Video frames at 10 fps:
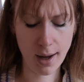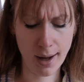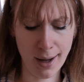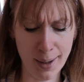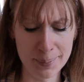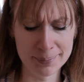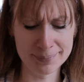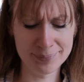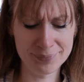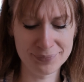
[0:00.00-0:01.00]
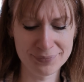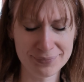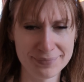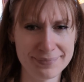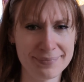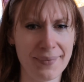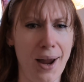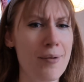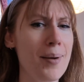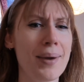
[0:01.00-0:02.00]

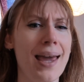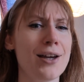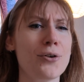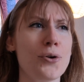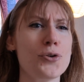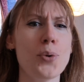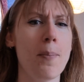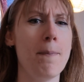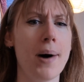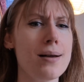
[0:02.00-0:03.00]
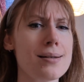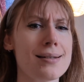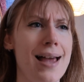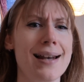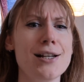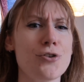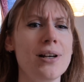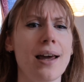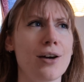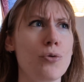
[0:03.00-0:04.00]
I remember getting onto a bus and
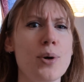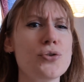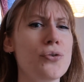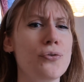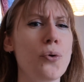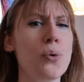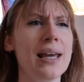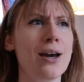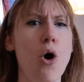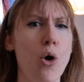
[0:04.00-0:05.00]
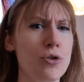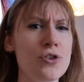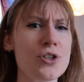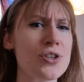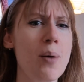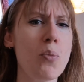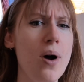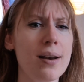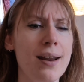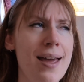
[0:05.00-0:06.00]
literally like almost falling onto
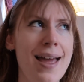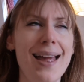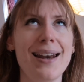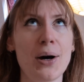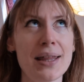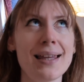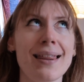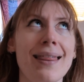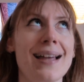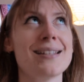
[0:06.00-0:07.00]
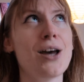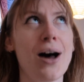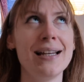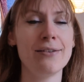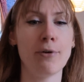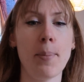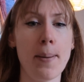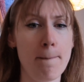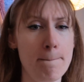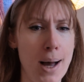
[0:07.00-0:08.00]
someone. Now I think that that's kind of a bit